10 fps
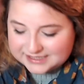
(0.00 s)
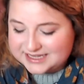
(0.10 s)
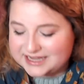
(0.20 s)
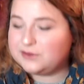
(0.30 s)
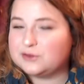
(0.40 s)

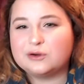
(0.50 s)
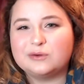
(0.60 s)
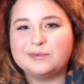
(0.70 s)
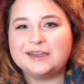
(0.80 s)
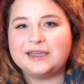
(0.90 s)
either,
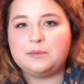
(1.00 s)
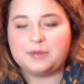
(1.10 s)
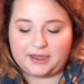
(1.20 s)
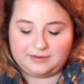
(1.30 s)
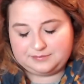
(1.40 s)
really,
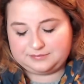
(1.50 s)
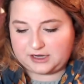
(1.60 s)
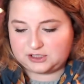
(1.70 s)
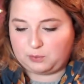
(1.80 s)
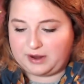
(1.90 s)
but I
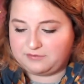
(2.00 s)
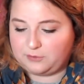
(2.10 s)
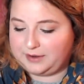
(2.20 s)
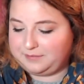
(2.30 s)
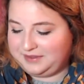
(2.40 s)
just went for
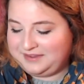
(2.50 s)
it